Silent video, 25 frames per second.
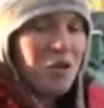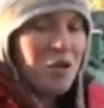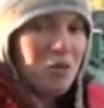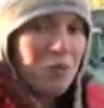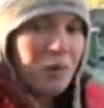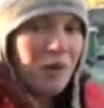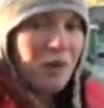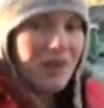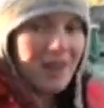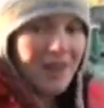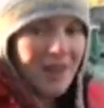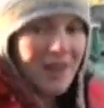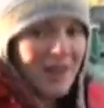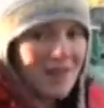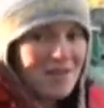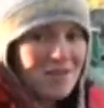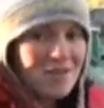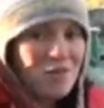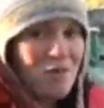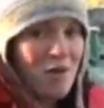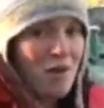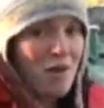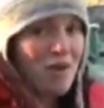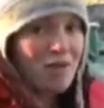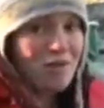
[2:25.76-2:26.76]
When it gets
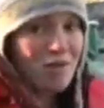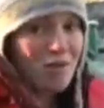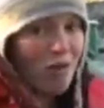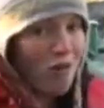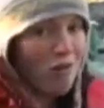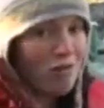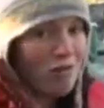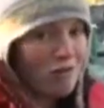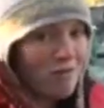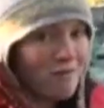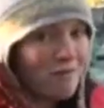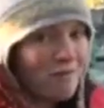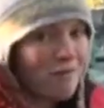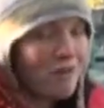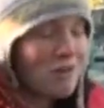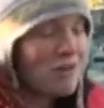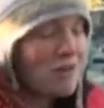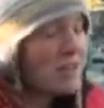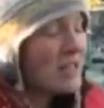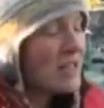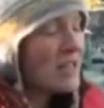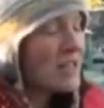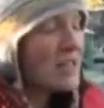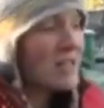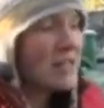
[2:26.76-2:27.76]
quite as cold and
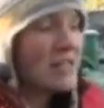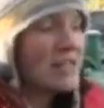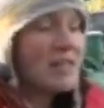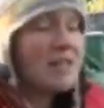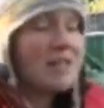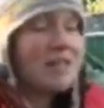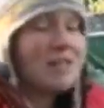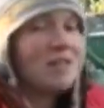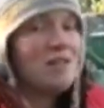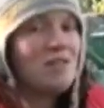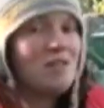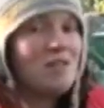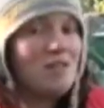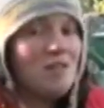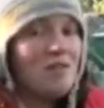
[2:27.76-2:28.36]
frosty as this,